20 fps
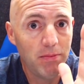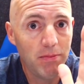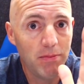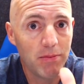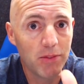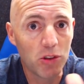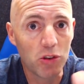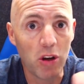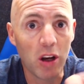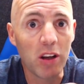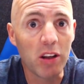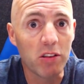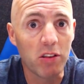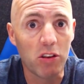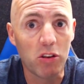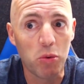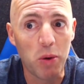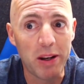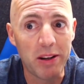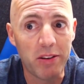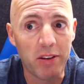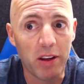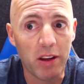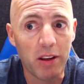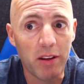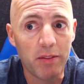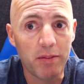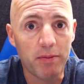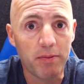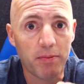So I'm going to say 20.
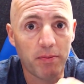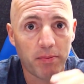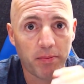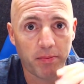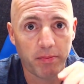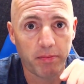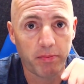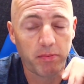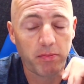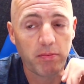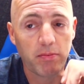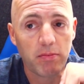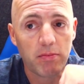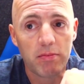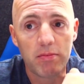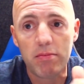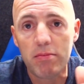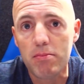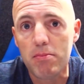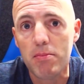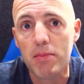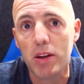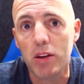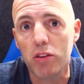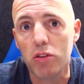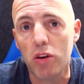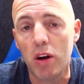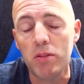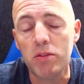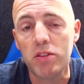
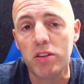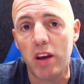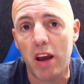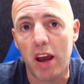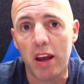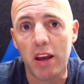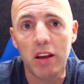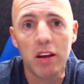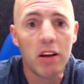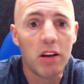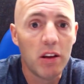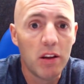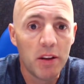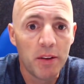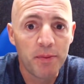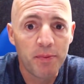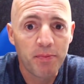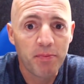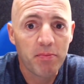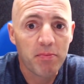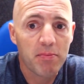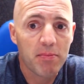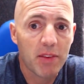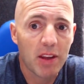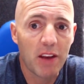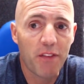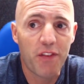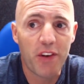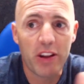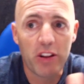So I'm saying
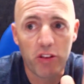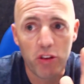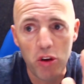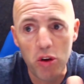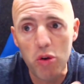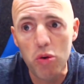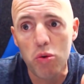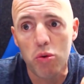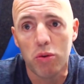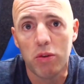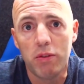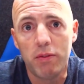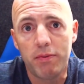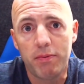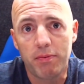if they do,